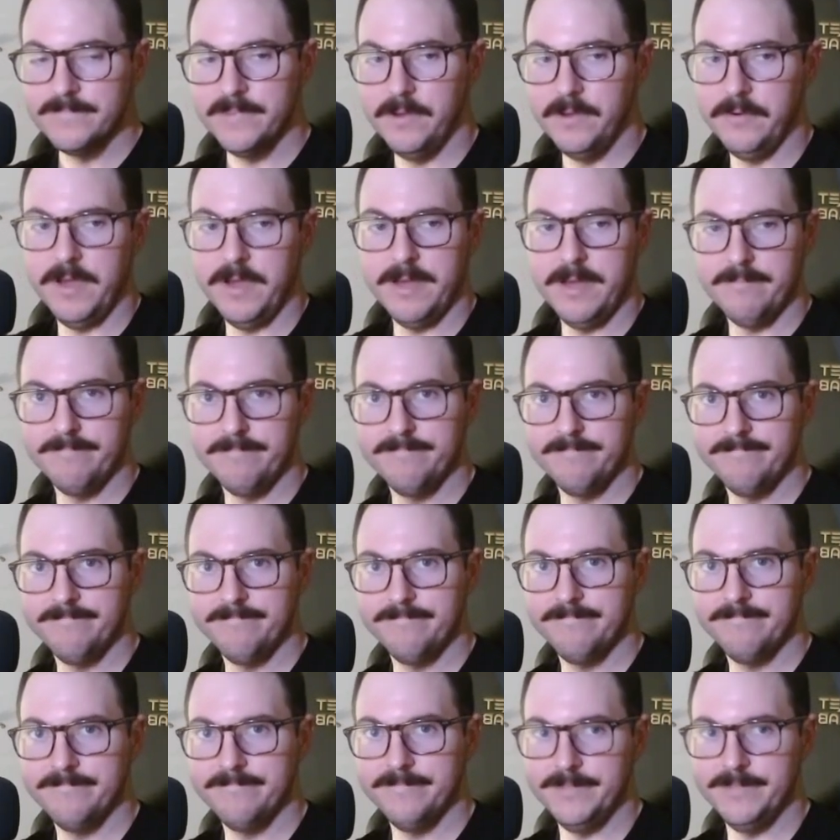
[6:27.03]
Okay, I
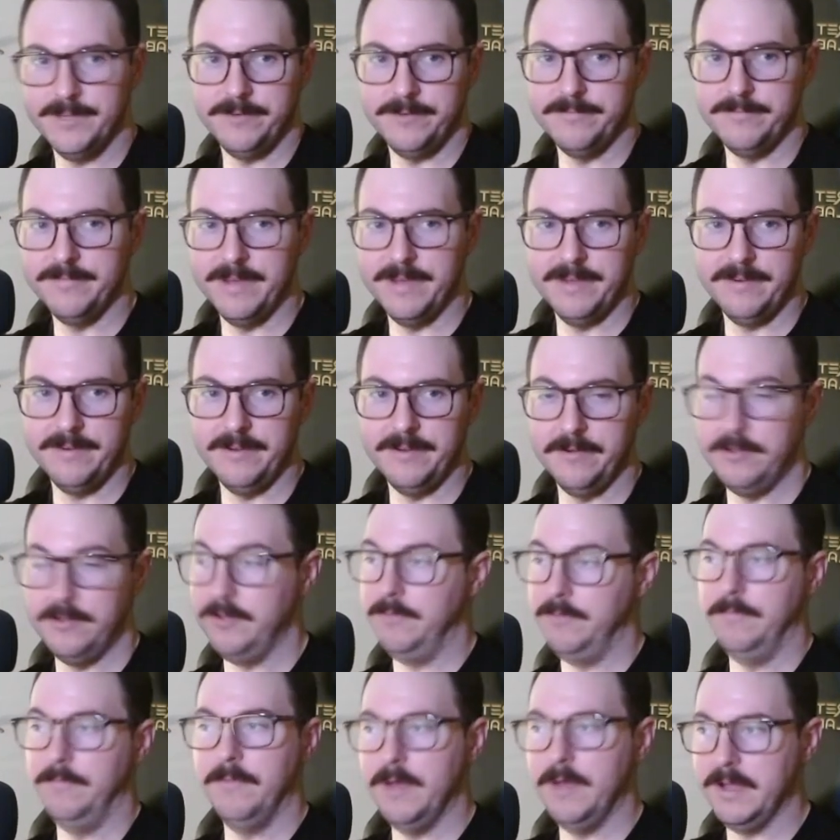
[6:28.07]
don't know.
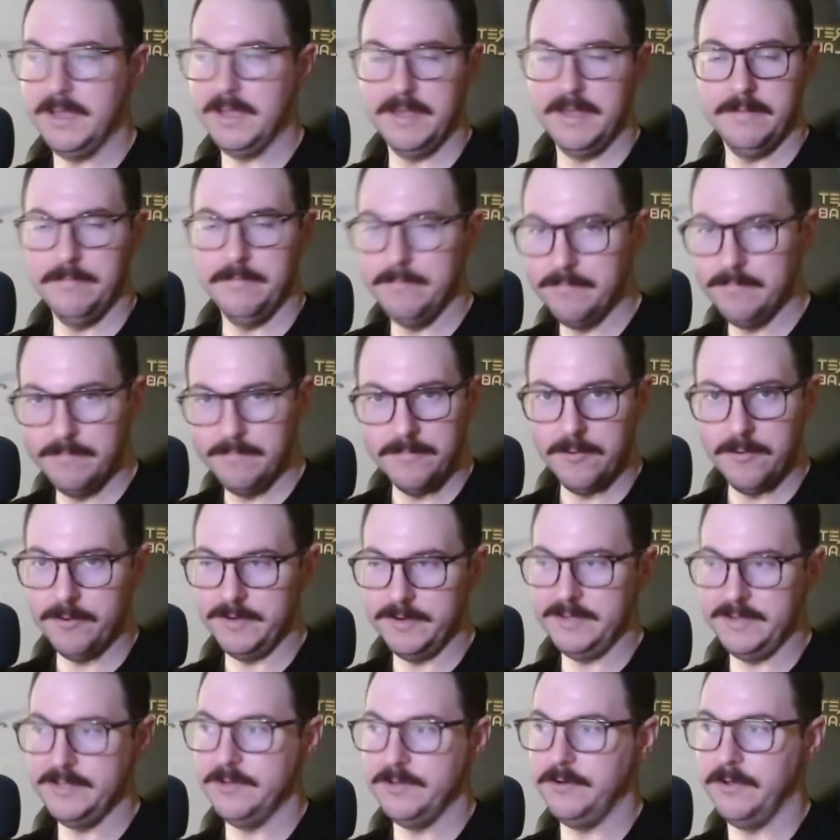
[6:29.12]
Again, more
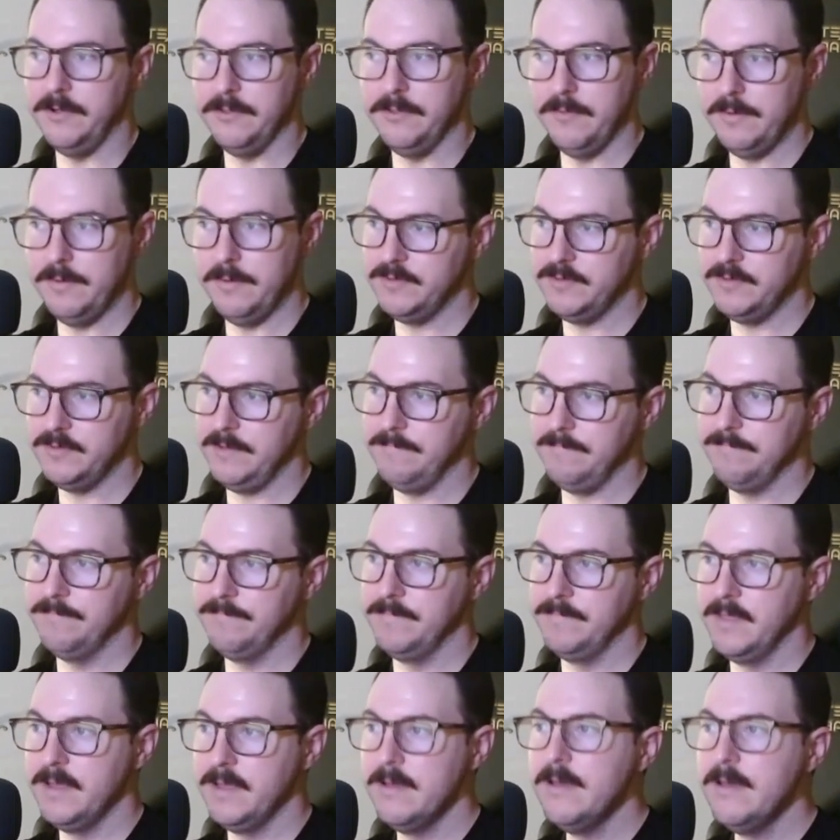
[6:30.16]
detail on the website.
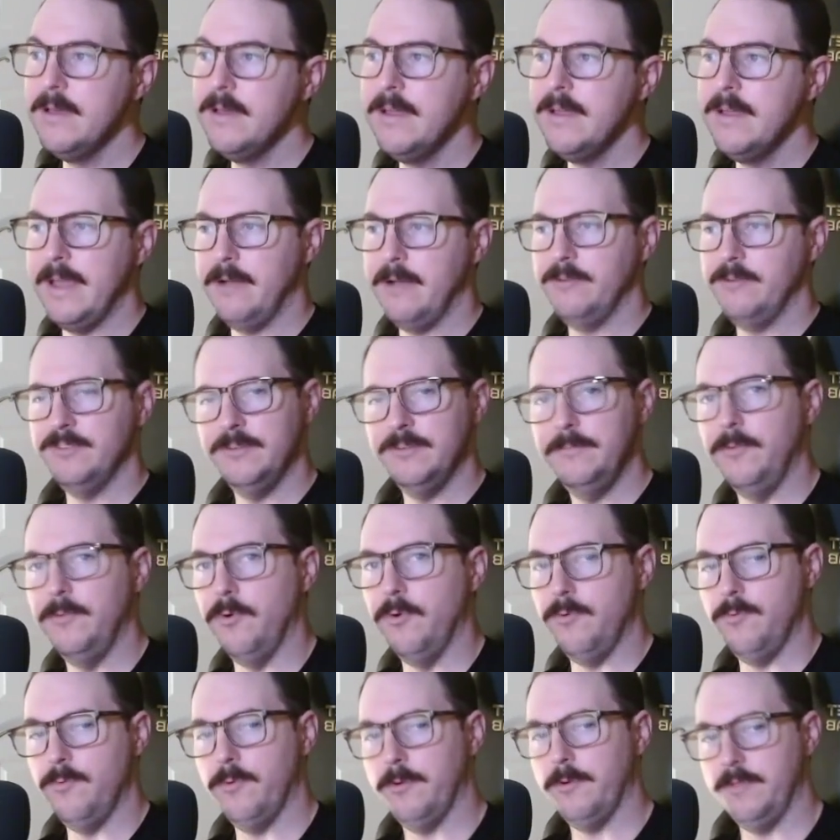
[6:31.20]
Now, some
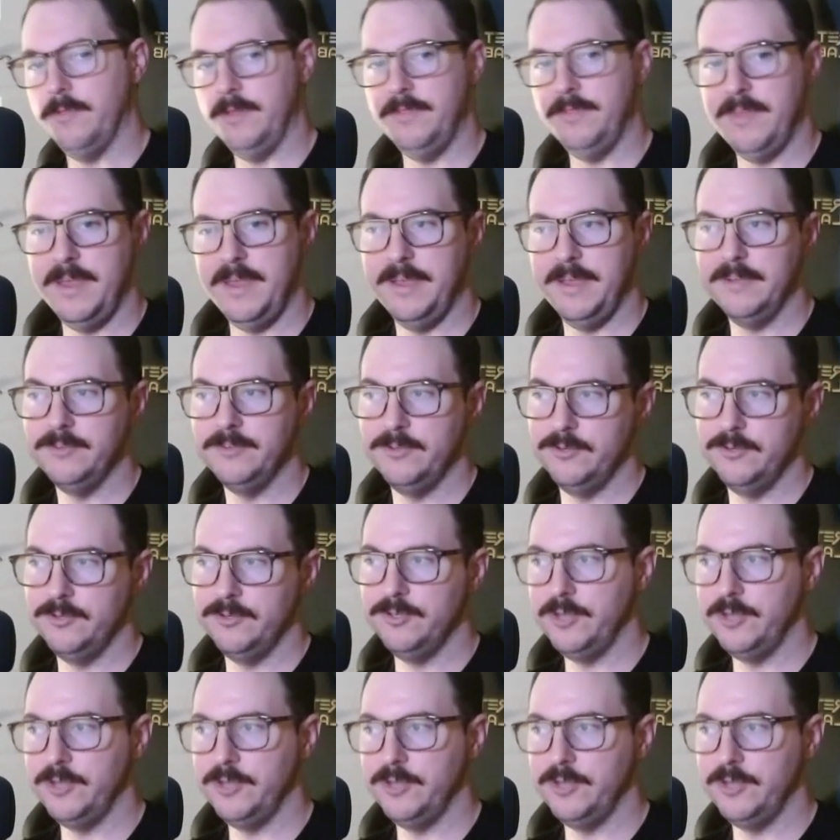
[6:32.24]
noteworthy things.